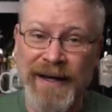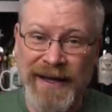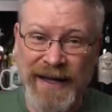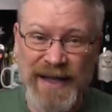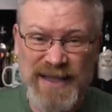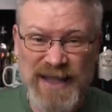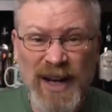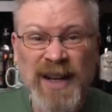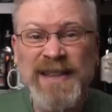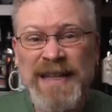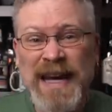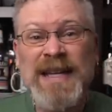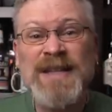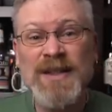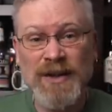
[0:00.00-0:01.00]
It's gonna
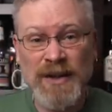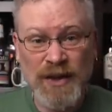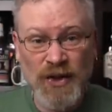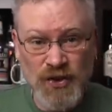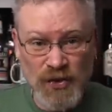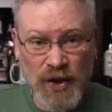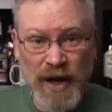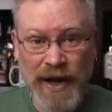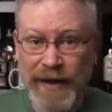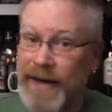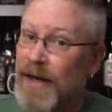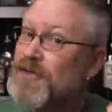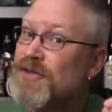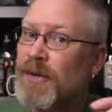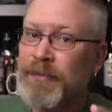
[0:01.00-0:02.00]
taste a little dry.
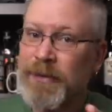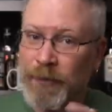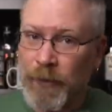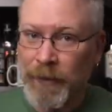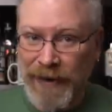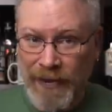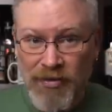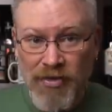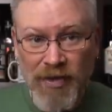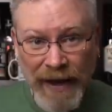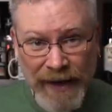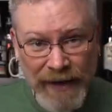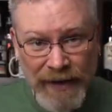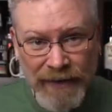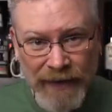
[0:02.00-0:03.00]
Now, some people may
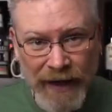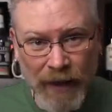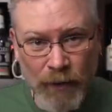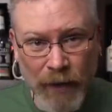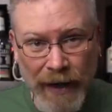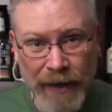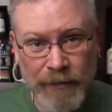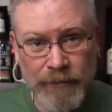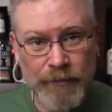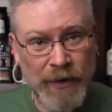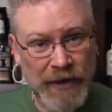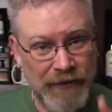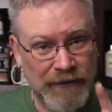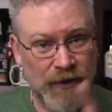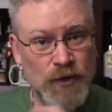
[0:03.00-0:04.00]
like it that way,
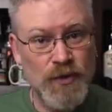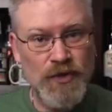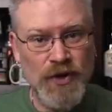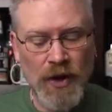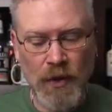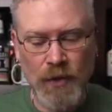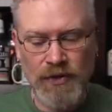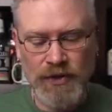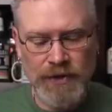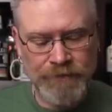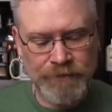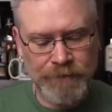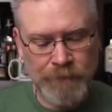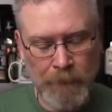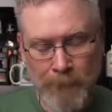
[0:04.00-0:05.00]
but if you don't
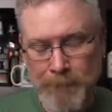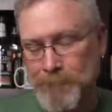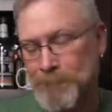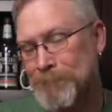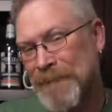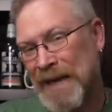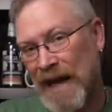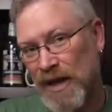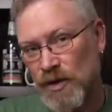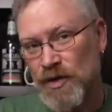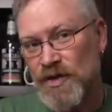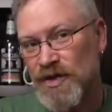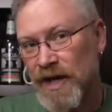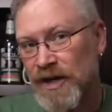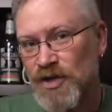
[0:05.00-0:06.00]
and you
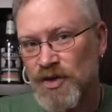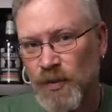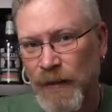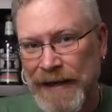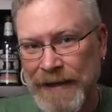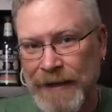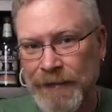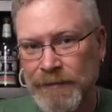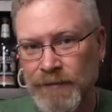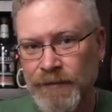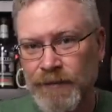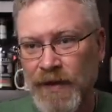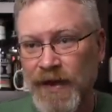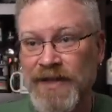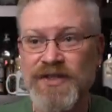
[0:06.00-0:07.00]
decide to sweeten it,
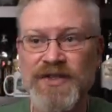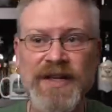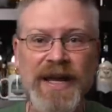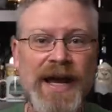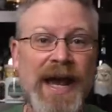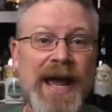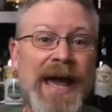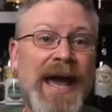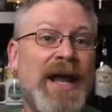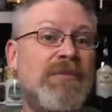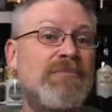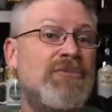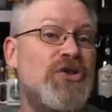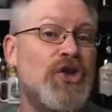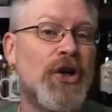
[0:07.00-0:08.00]
let's say I
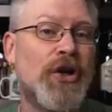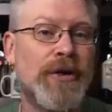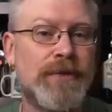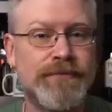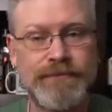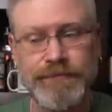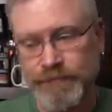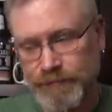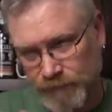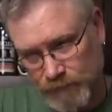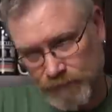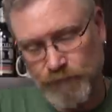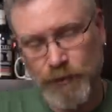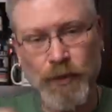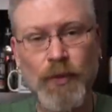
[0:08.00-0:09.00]
add sugar,
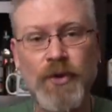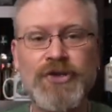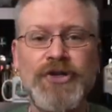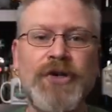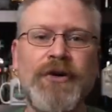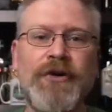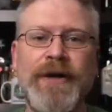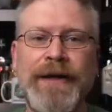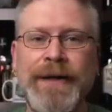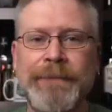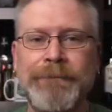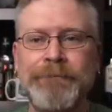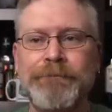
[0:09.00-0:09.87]
put more sugar in it.